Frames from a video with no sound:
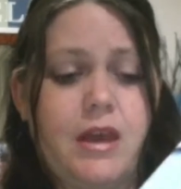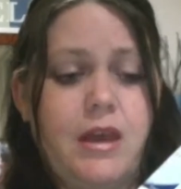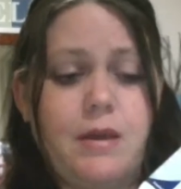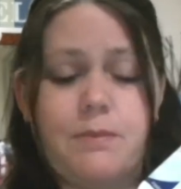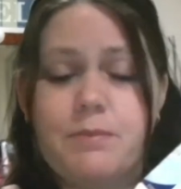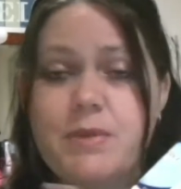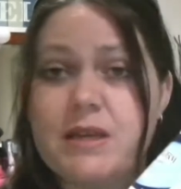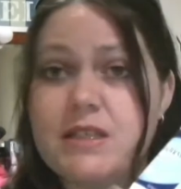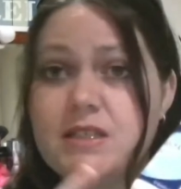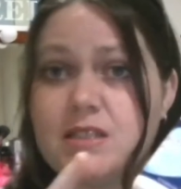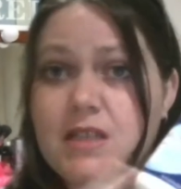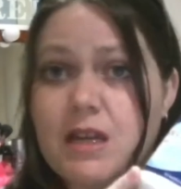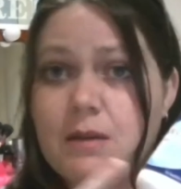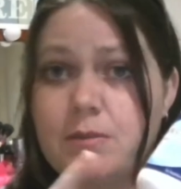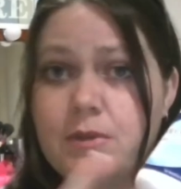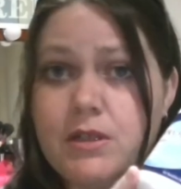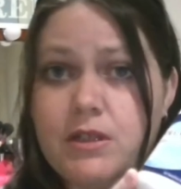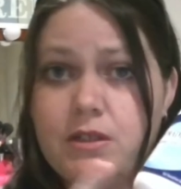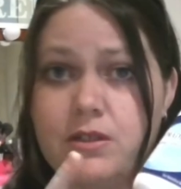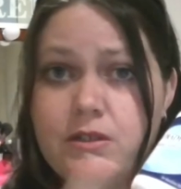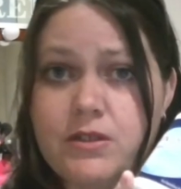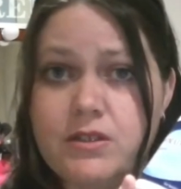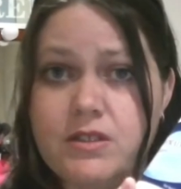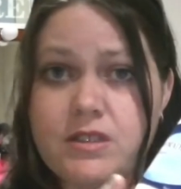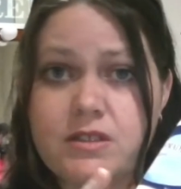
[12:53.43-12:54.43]
Best time to
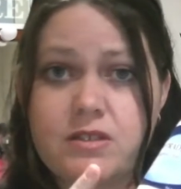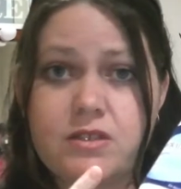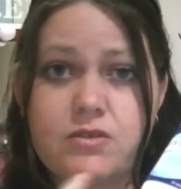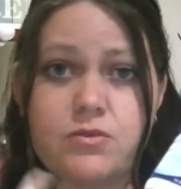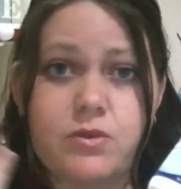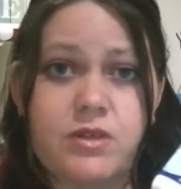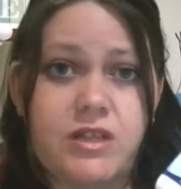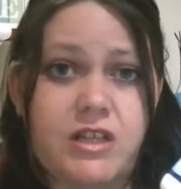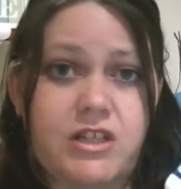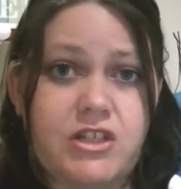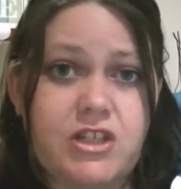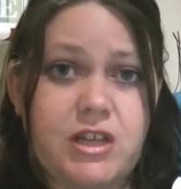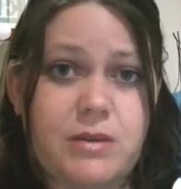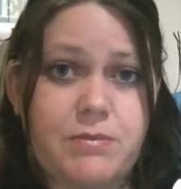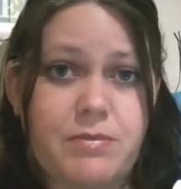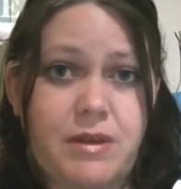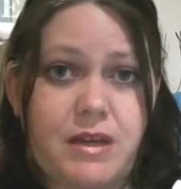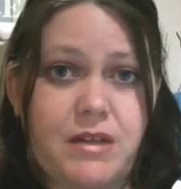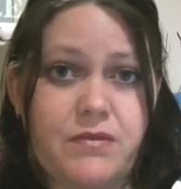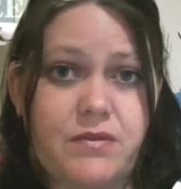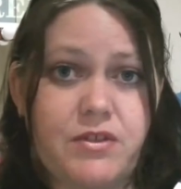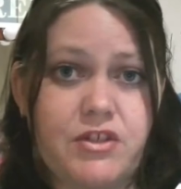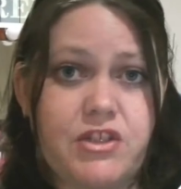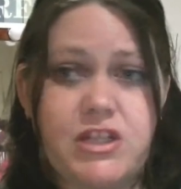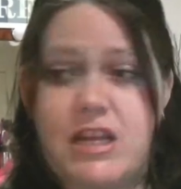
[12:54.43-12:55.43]
use this is when you jump out
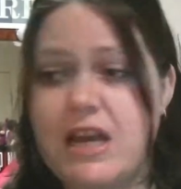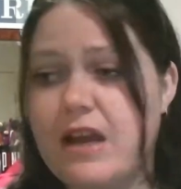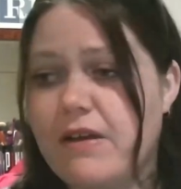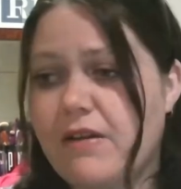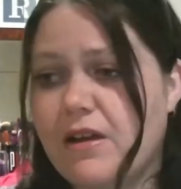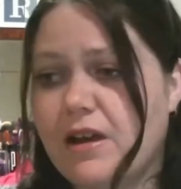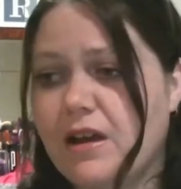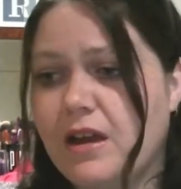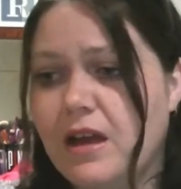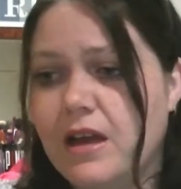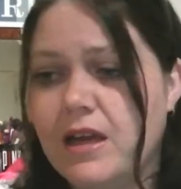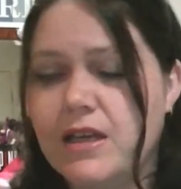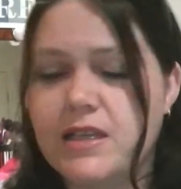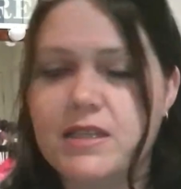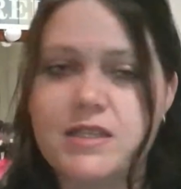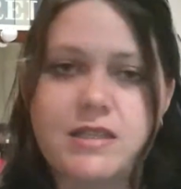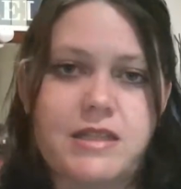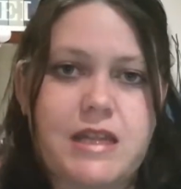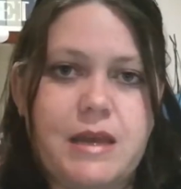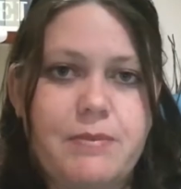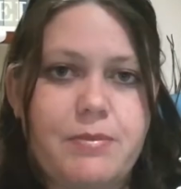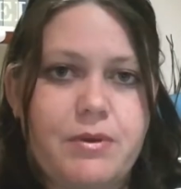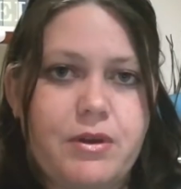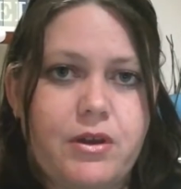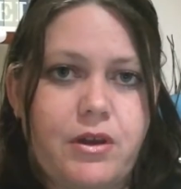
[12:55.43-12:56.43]
of a shower,
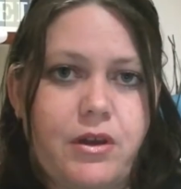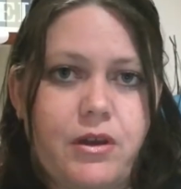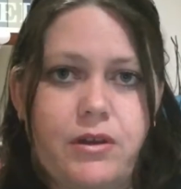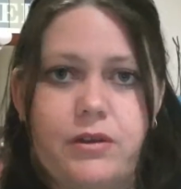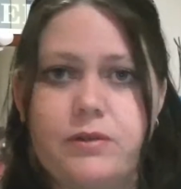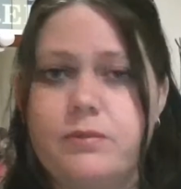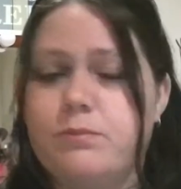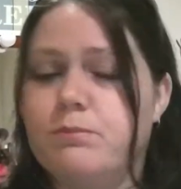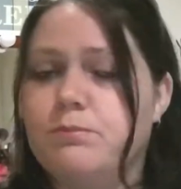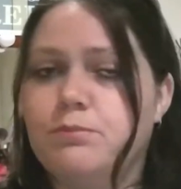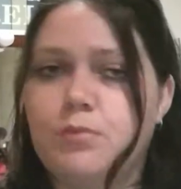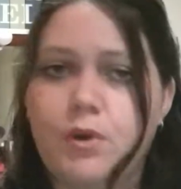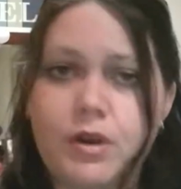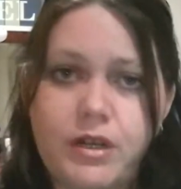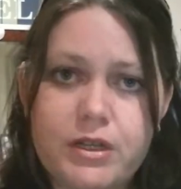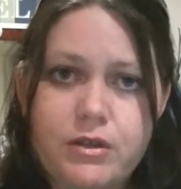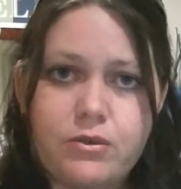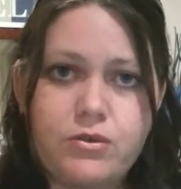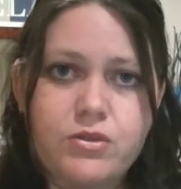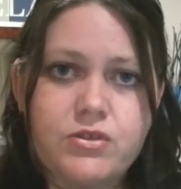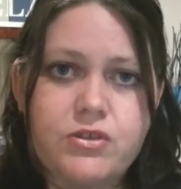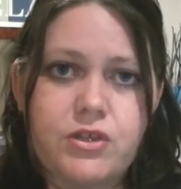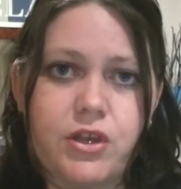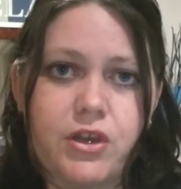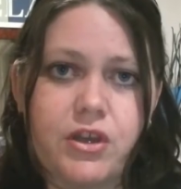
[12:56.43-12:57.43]
slap it on, body will
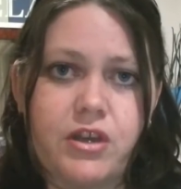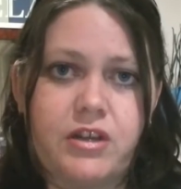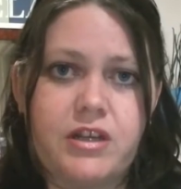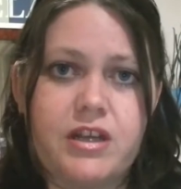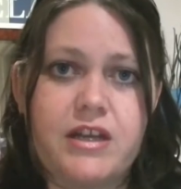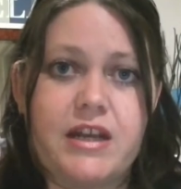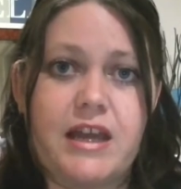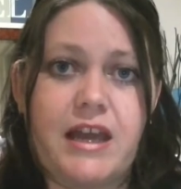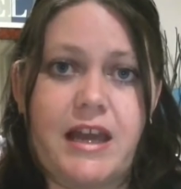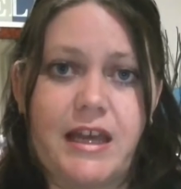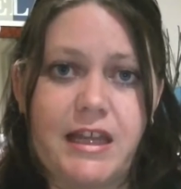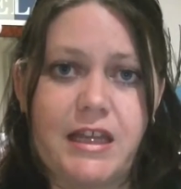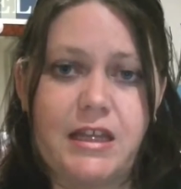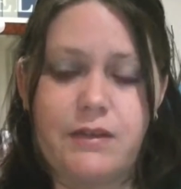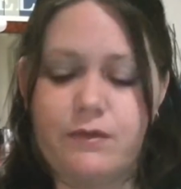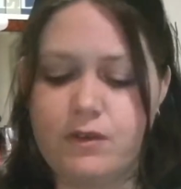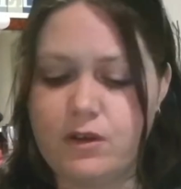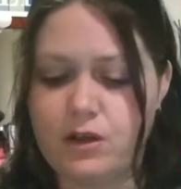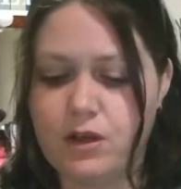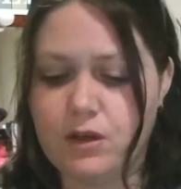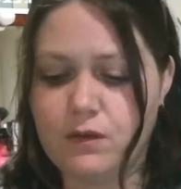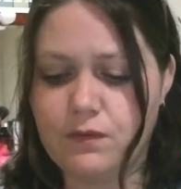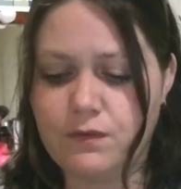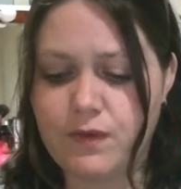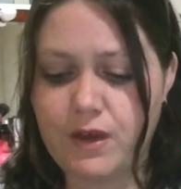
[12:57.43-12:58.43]
soak it in a hell of a
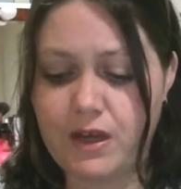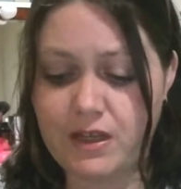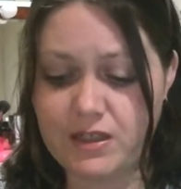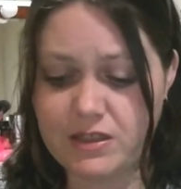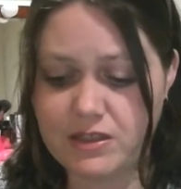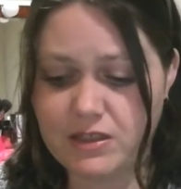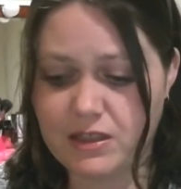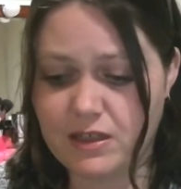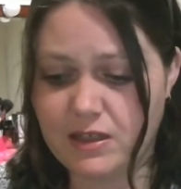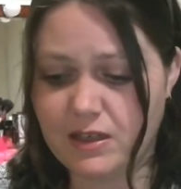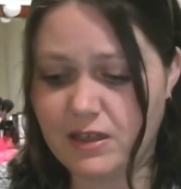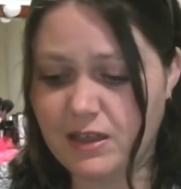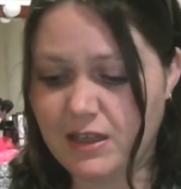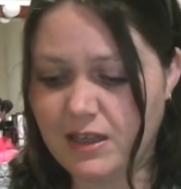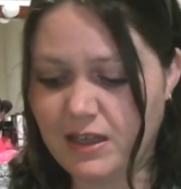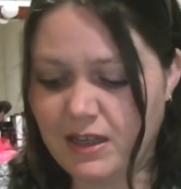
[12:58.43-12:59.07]
lot faster,